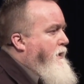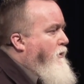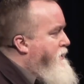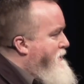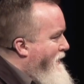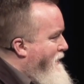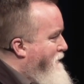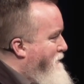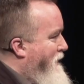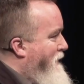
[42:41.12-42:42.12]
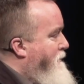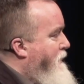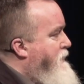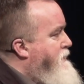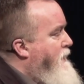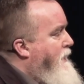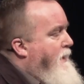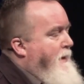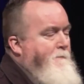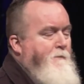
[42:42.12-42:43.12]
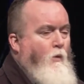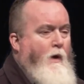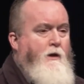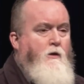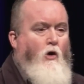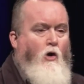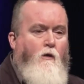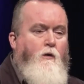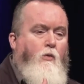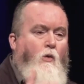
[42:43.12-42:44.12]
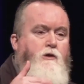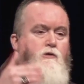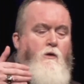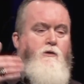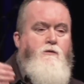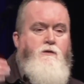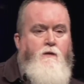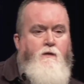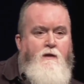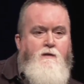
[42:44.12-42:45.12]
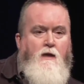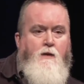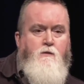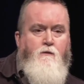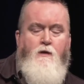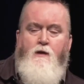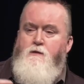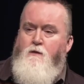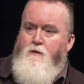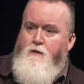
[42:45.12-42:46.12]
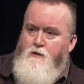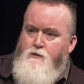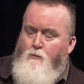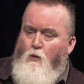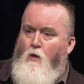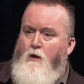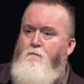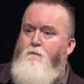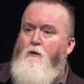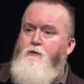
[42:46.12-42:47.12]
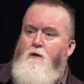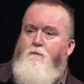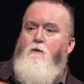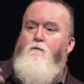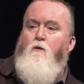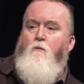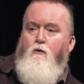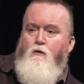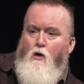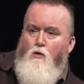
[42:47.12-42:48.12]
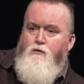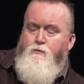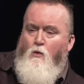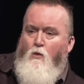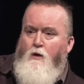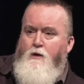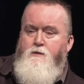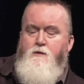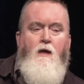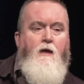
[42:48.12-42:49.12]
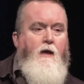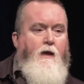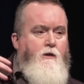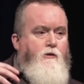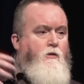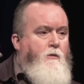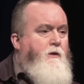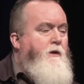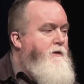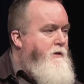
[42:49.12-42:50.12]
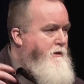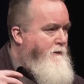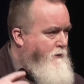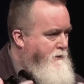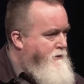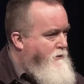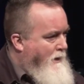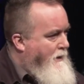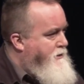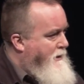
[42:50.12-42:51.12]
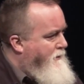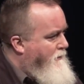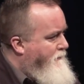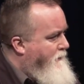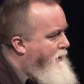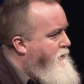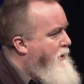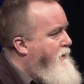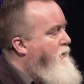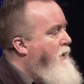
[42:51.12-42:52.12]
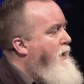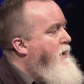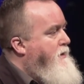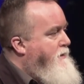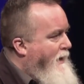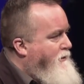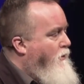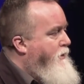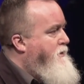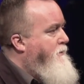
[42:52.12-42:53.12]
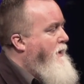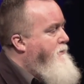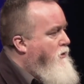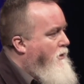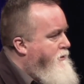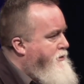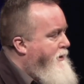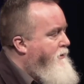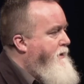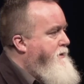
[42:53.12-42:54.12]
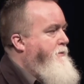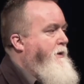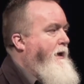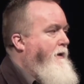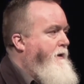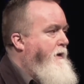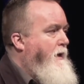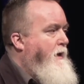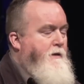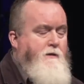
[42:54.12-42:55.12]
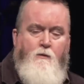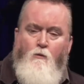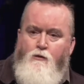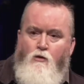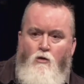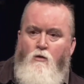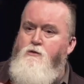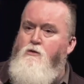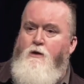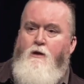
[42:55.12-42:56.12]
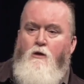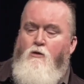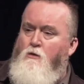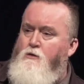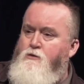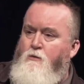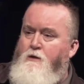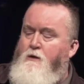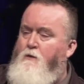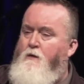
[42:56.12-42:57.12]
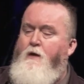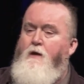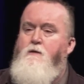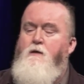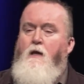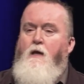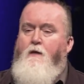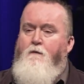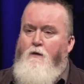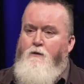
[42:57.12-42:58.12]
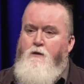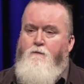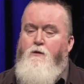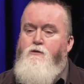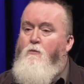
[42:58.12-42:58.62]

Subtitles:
Now, what does that even mean? It means when all the boys were interested in these types of things, this boy felt different from those boys and attributed to differences around gender. Okay, gender, that's what we sometimes call gender atypicality. Same with girls, looking at girls doing different things, they felt different.